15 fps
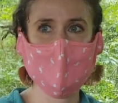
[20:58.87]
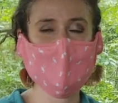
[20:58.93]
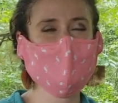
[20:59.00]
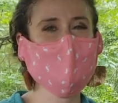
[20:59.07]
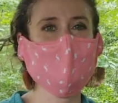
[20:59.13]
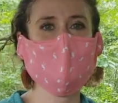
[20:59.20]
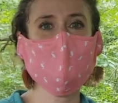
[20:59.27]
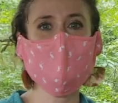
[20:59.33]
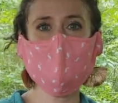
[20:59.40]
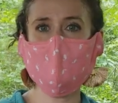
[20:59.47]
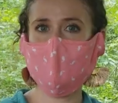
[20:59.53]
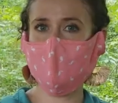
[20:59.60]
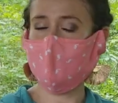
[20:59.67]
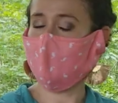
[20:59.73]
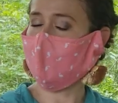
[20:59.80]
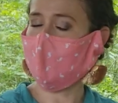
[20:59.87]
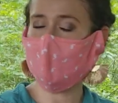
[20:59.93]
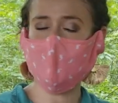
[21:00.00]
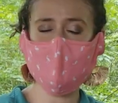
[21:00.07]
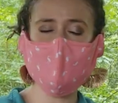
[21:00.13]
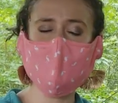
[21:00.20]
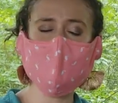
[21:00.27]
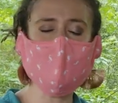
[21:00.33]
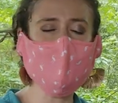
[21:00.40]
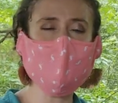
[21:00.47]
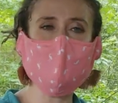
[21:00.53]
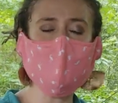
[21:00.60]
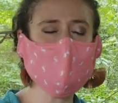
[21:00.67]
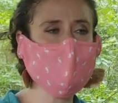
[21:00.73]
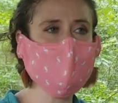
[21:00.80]
Now, you out there are
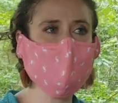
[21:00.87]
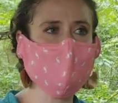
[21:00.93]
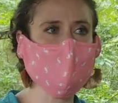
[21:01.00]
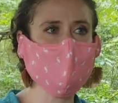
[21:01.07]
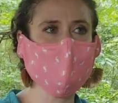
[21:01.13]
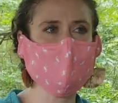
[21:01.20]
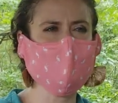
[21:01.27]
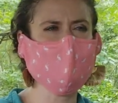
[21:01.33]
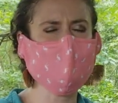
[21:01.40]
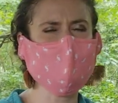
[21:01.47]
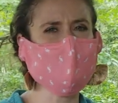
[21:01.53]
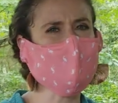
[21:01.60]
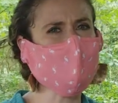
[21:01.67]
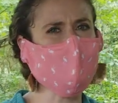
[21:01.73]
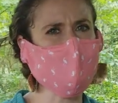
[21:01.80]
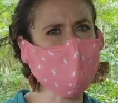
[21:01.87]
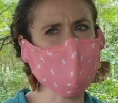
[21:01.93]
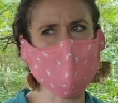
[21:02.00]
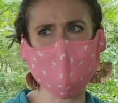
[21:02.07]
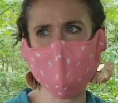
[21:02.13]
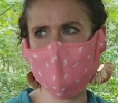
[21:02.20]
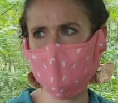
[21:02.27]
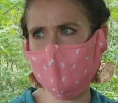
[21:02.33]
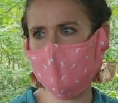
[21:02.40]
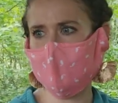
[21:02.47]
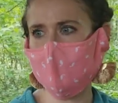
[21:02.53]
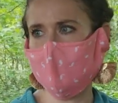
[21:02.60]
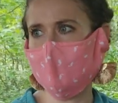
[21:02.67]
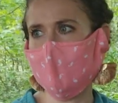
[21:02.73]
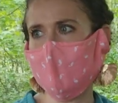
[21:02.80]
probably sitting there and going, that sounds like a
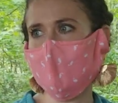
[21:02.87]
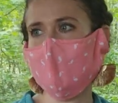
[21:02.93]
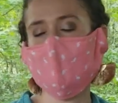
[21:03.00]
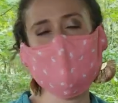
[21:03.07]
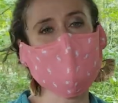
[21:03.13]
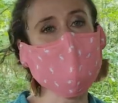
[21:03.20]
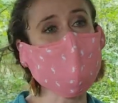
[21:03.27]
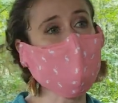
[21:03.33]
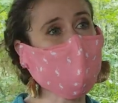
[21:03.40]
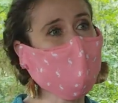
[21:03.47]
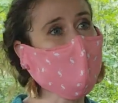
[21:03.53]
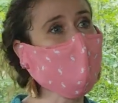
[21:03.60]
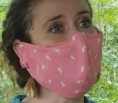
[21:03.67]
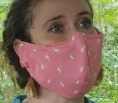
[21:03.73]
terrible pet. And if you're saying